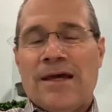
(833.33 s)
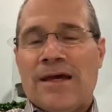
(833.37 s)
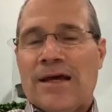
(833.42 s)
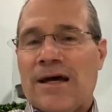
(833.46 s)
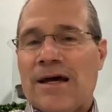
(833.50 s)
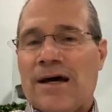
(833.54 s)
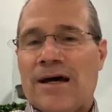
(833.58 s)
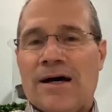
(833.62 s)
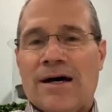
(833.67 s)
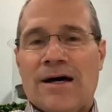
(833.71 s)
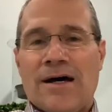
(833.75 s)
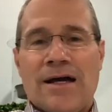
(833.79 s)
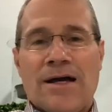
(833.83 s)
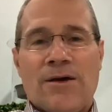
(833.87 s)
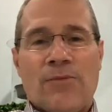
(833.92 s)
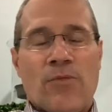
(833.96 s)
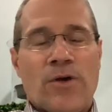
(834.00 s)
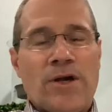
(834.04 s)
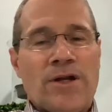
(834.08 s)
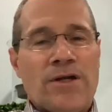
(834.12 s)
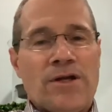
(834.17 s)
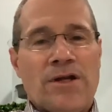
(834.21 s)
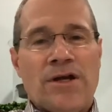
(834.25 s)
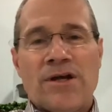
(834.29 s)
and
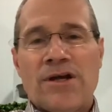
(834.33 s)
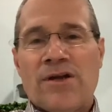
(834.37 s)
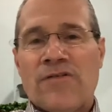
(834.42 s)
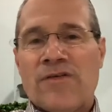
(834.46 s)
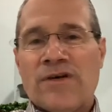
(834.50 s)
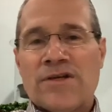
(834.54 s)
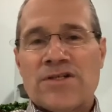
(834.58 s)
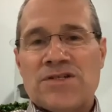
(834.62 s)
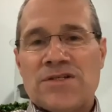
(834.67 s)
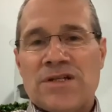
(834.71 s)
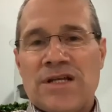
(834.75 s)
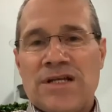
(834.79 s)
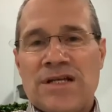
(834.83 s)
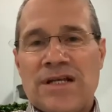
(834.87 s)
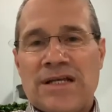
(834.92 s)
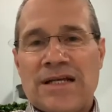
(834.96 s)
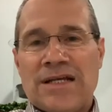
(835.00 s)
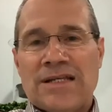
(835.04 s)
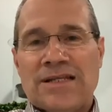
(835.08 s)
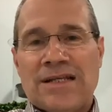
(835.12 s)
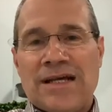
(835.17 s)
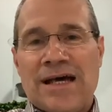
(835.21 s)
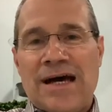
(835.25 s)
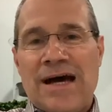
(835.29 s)
none of us need to
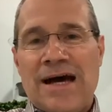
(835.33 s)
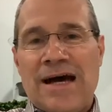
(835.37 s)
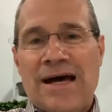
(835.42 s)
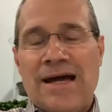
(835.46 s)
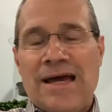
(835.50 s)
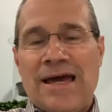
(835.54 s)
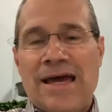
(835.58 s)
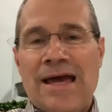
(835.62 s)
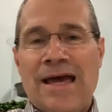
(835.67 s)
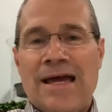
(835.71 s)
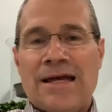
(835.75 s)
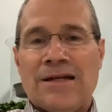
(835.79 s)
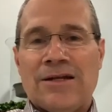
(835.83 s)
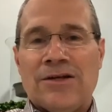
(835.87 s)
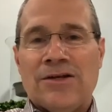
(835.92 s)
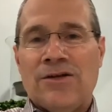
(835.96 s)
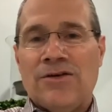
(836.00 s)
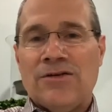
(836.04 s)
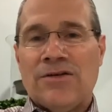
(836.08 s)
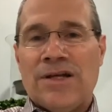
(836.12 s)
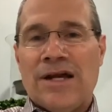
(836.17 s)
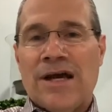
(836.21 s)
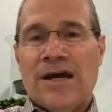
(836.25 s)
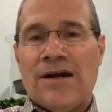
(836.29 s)
get the high hat and
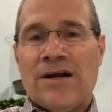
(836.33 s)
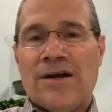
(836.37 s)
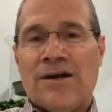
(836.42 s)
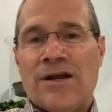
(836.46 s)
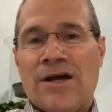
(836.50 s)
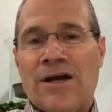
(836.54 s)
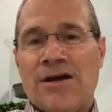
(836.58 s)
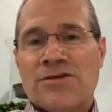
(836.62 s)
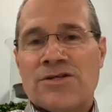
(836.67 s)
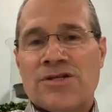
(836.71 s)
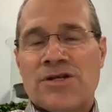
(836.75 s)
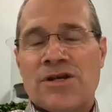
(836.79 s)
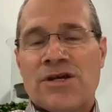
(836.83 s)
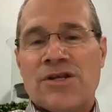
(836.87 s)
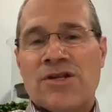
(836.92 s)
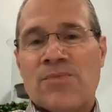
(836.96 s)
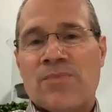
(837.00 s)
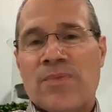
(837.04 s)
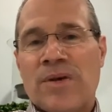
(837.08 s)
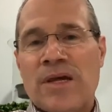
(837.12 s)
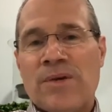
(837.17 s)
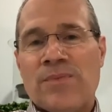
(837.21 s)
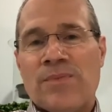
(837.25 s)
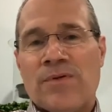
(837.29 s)
look down our nose at other
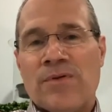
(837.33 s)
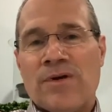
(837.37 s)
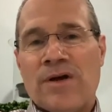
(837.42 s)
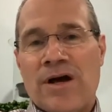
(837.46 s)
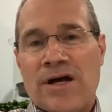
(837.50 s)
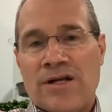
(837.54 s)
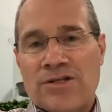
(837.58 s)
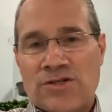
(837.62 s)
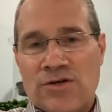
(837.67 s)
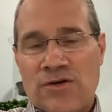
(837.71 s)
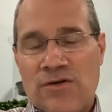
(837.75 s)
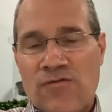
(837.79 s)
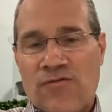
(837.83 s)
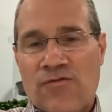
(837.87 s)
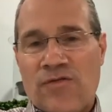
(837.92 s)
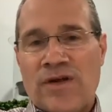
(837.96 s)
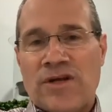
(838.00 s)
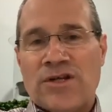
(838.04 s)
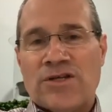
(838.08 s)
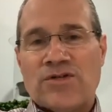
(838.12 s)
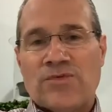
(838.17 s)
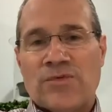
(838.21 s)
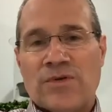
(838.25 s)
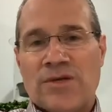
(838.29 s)
people. God's going to
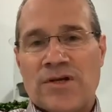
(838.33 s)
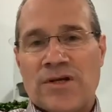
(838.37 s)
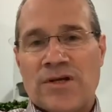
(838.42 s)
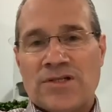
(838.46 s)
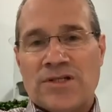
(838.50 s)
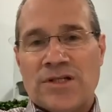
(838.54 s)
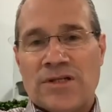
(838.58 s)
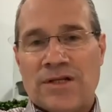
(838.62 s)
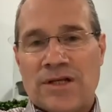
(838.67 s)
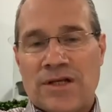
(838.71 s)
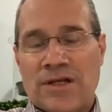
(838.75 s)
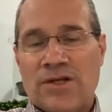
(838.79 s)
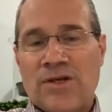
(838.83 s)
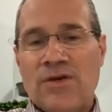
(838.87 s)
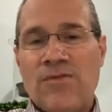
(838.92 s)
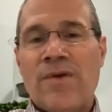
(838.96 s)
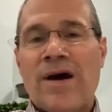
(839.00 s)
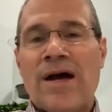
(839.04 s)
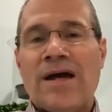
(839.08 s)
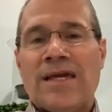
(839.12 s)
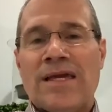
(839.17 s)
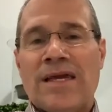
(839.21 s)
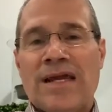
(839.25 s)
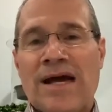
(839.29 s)
finish with us, and you
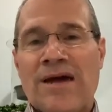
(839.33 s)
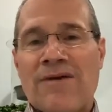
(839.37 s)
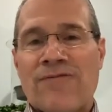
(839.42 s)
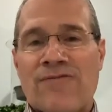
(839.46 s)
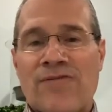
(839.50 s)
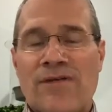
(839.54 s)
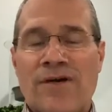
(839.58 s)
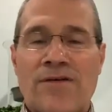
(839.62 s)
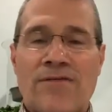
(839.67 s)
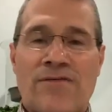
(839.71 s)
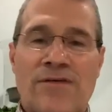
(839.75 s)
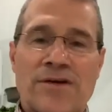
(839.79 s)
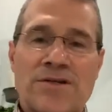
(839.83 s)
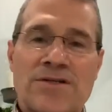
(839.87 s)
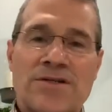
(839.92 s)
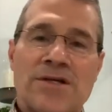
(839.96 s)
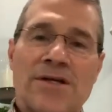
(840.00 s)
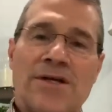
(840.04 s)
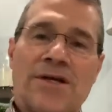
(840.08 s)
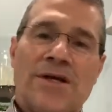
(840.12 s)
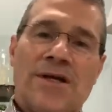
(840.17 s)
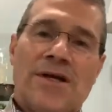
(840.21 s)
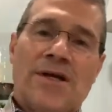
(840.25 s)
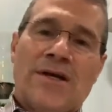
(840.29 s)
might get out in front of us
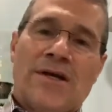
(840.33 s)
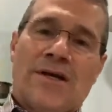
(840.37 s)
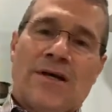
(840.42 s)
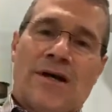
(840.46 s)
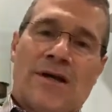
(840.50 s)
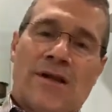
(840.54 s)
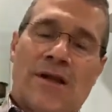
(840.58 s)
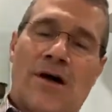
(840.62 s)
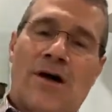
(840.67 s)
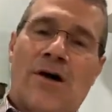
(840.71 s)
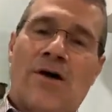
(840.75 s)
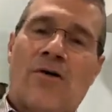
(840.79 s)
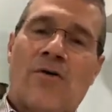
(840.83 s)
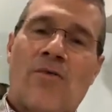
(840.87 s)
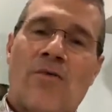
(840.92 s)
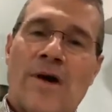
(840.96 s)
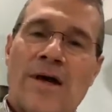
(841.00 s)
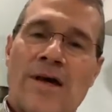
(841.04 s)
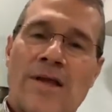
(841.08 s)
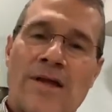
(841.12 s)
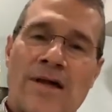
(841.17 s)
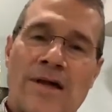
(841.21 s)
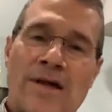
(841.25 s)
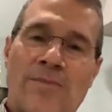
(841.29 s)
a long
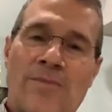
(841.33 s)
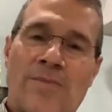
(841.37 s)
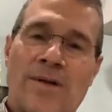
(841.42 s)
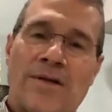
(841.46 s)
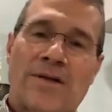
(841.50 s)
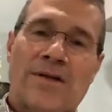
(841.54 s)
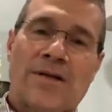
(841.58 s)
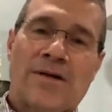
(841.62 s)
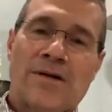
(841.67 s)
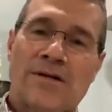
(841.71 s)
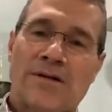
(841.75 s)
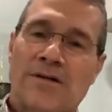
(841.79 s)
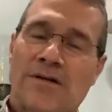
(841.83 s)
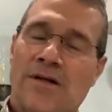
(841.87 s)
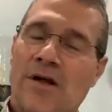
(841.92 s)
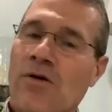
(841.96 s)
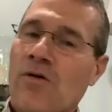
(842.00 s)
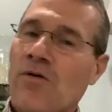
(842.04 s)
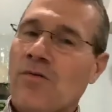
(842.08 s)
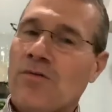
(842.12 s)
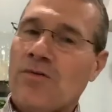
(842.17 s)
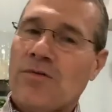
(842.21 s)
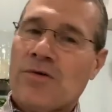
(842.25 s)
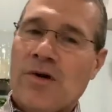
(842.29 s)
way there, but
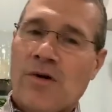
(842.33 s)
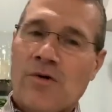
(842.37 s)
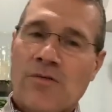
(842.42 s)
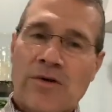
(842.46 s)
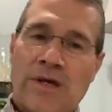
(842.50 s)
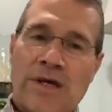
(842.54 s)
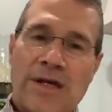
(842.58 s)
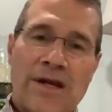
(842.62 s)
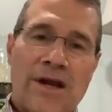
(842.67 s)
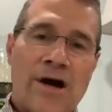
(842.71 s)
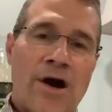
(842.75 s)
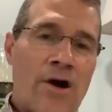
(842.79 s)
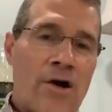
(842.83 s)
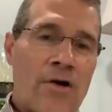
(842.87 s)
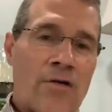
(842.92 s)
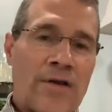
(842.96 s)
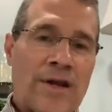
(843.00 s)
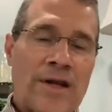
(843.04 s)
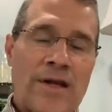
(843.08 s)
don't get haughty